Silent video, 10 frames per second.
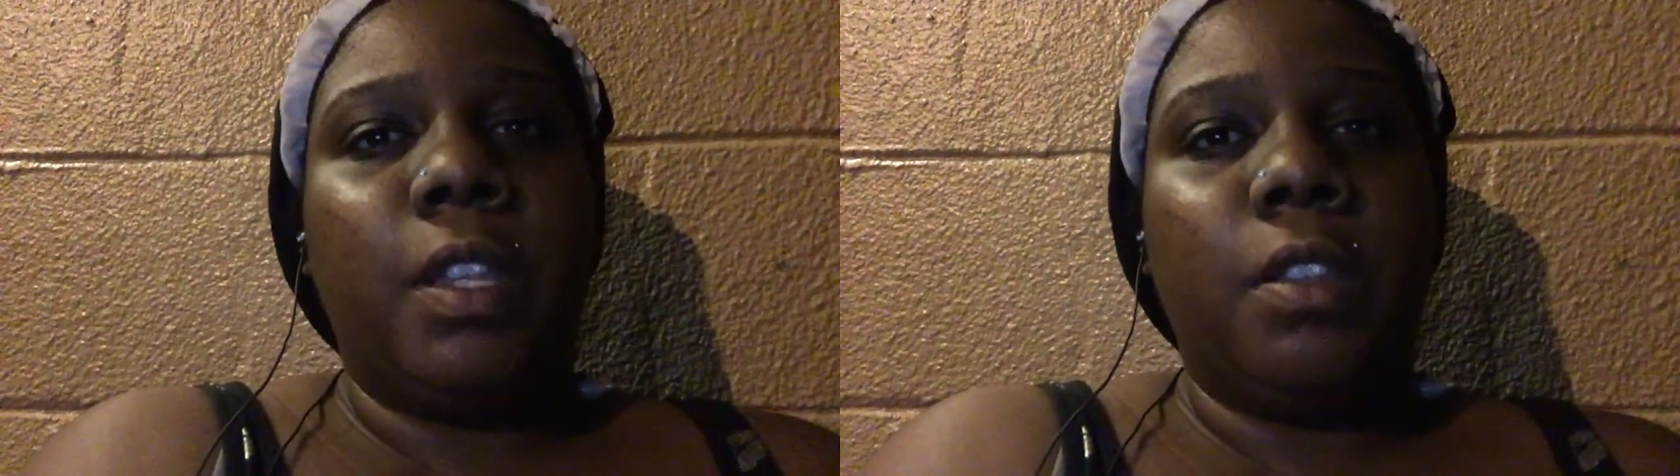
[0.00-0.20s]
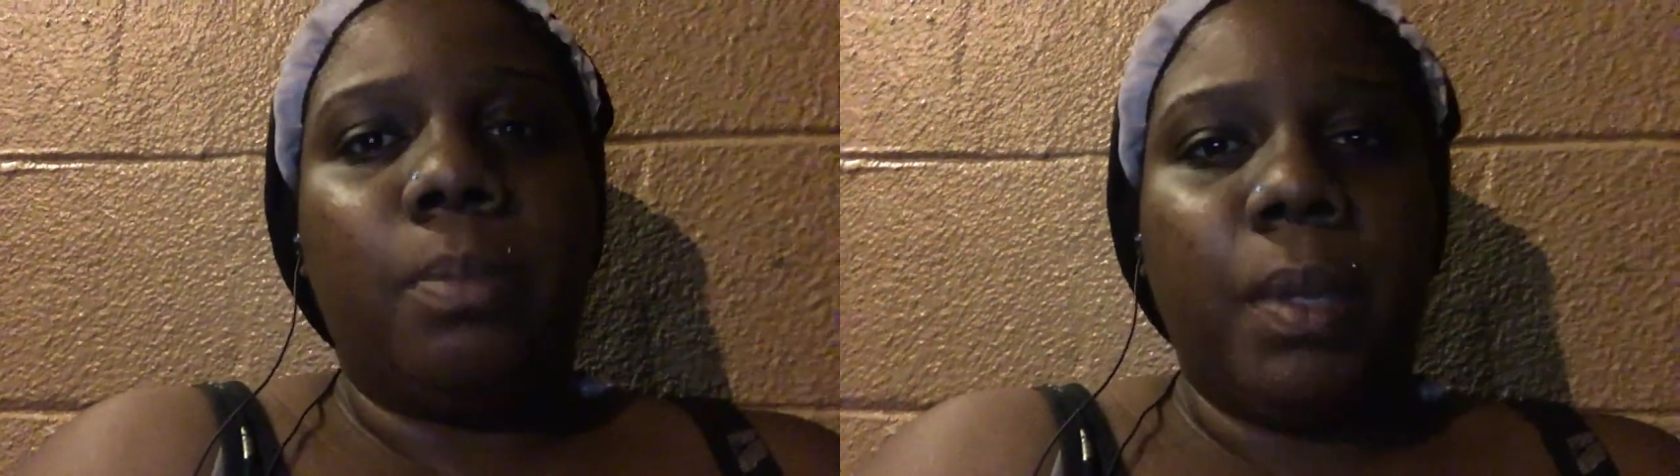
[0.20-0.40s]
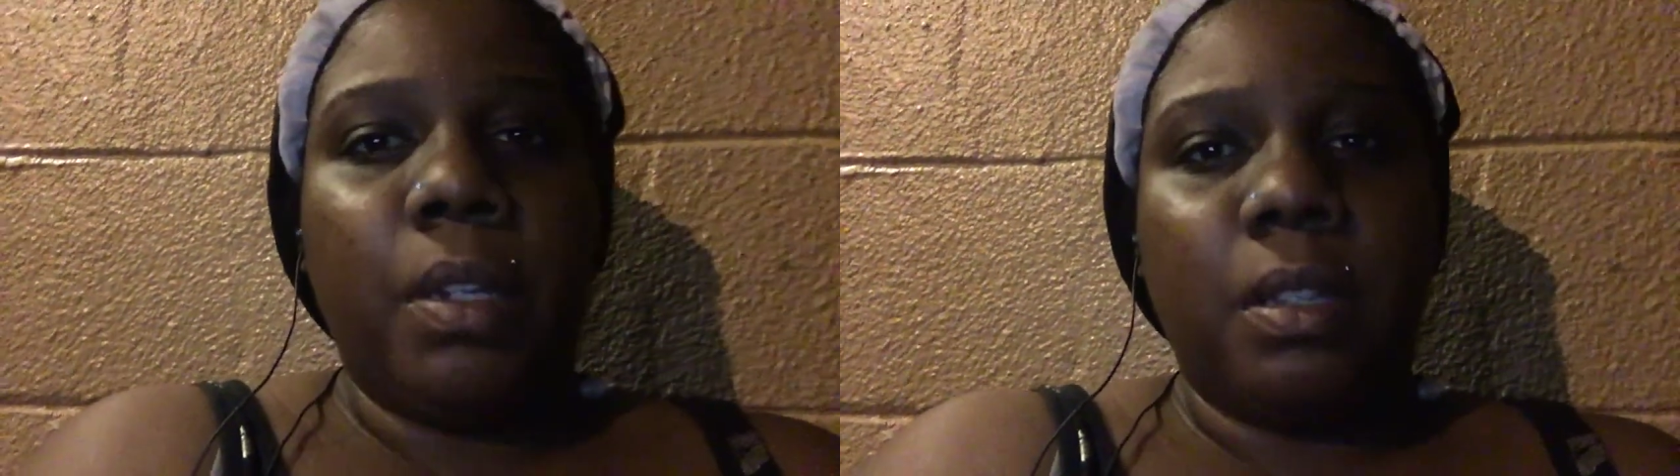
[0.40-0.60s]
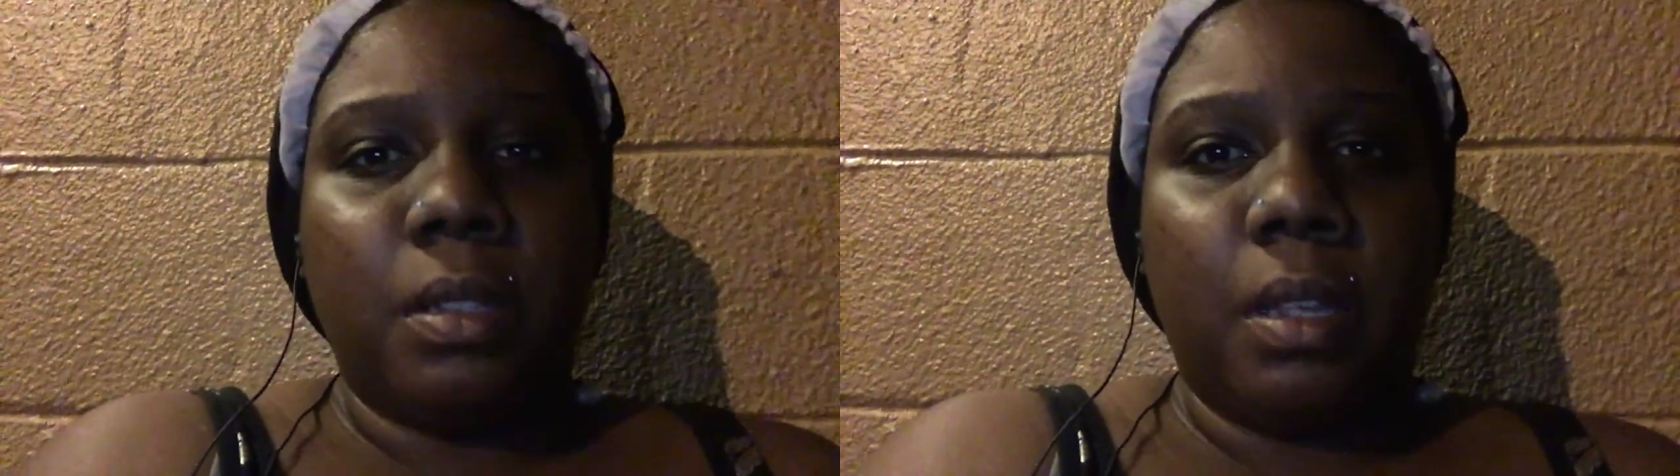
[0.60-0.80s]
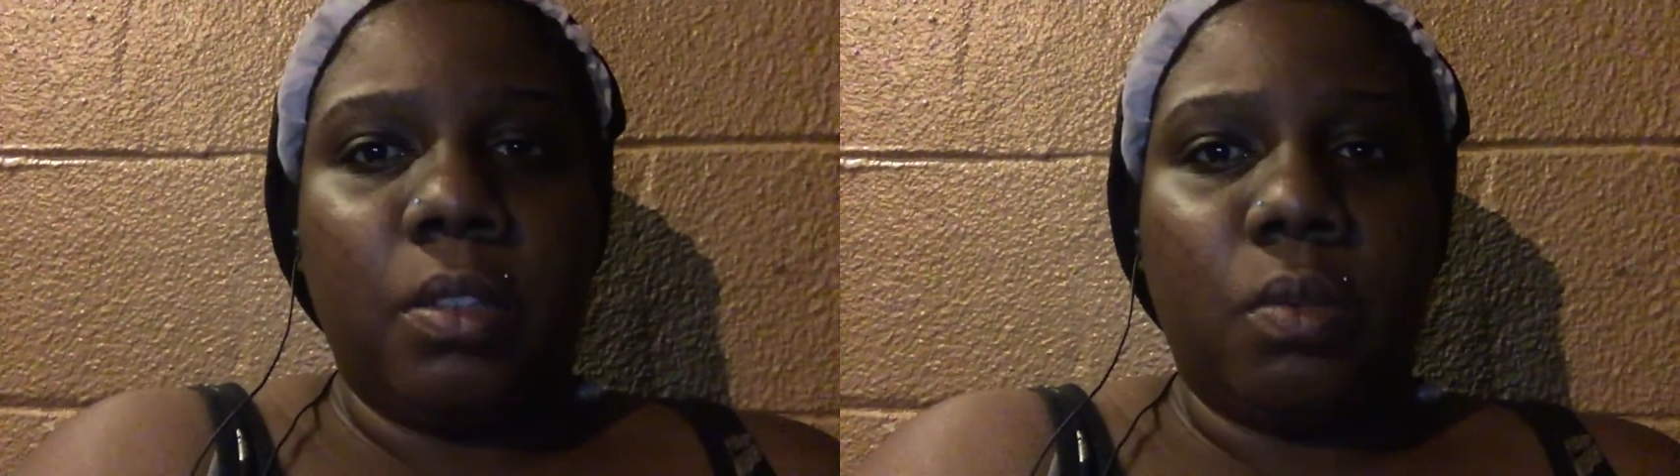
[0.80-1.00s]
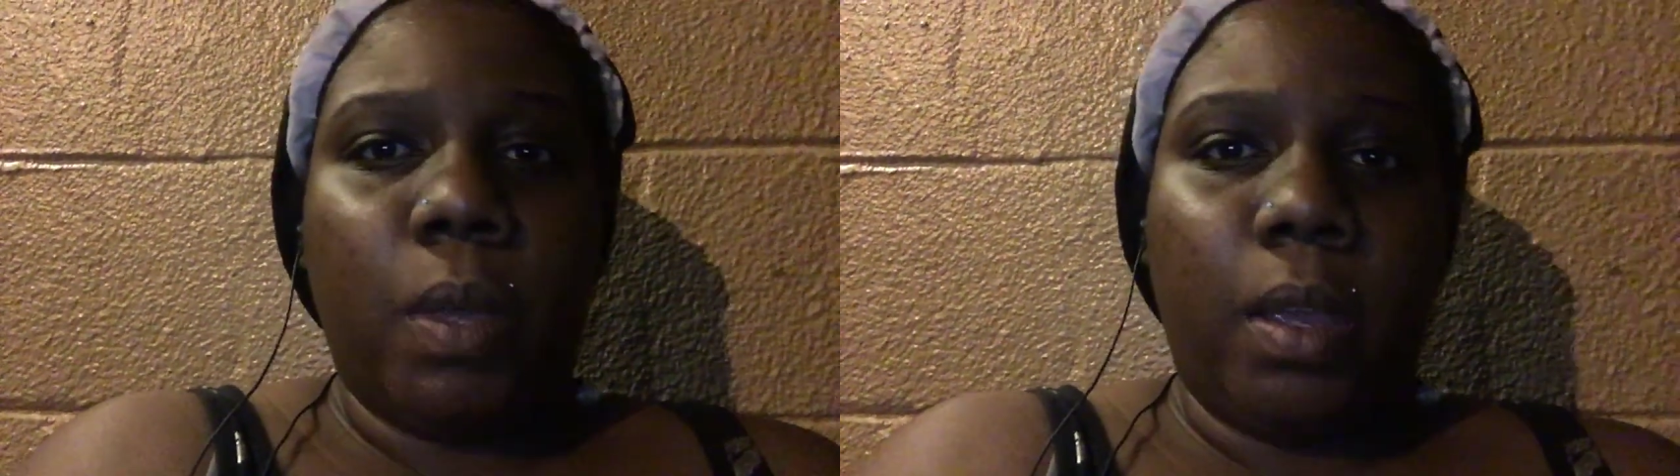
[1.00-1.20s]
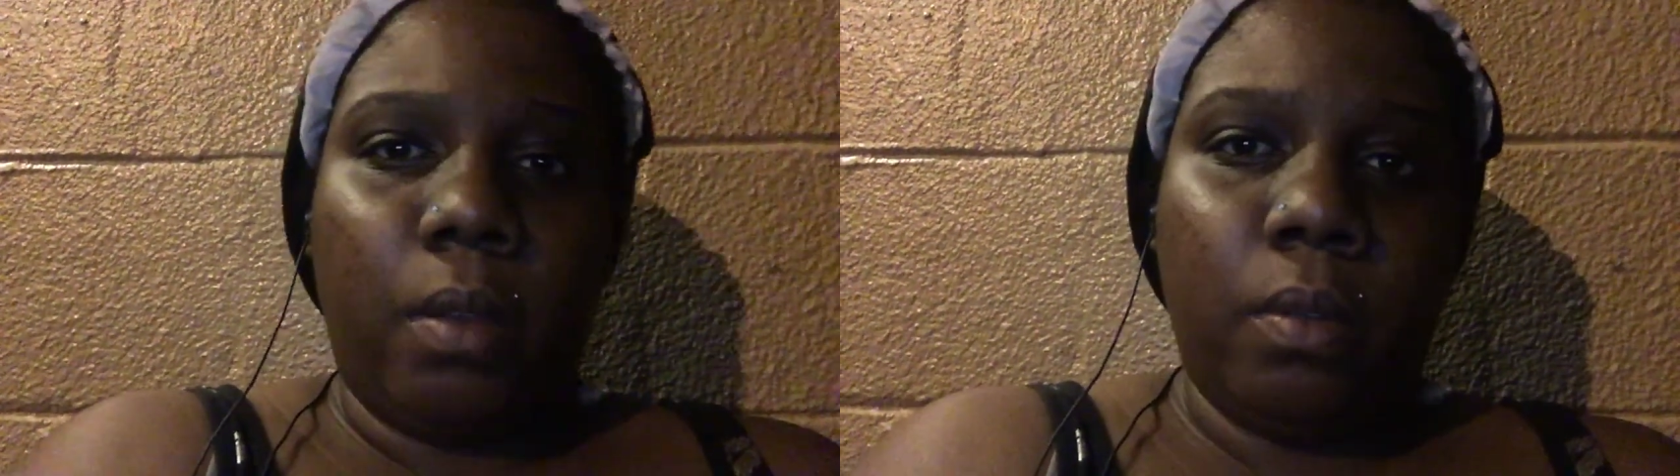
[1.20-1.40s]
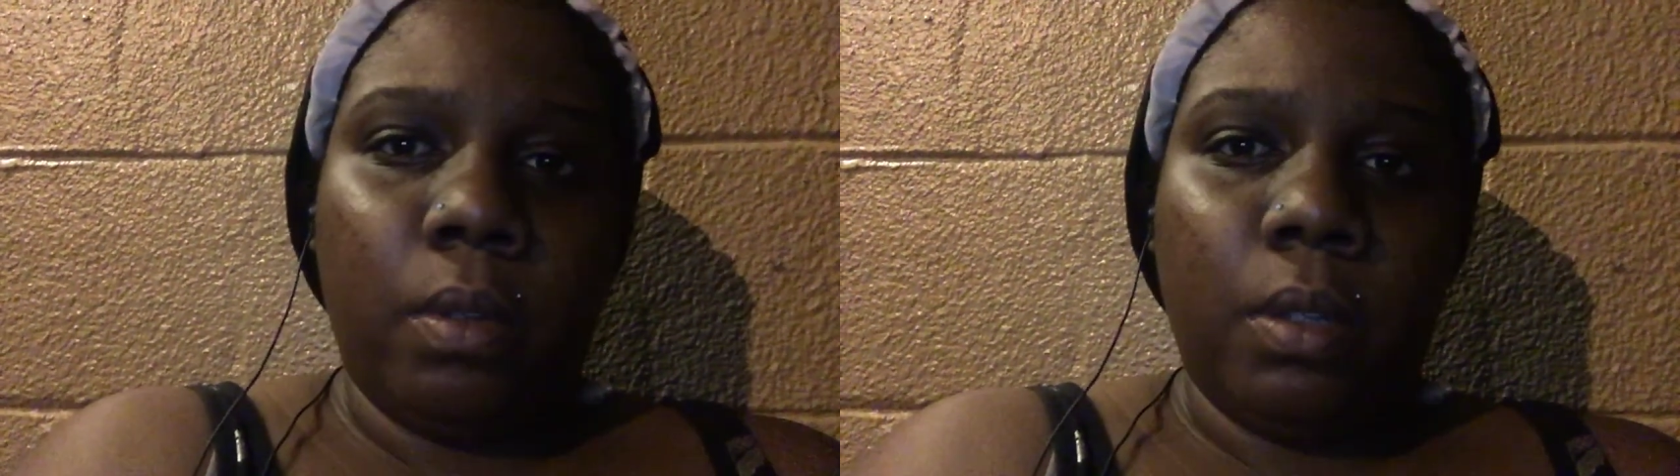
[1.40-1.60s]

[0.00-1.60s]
independence as well.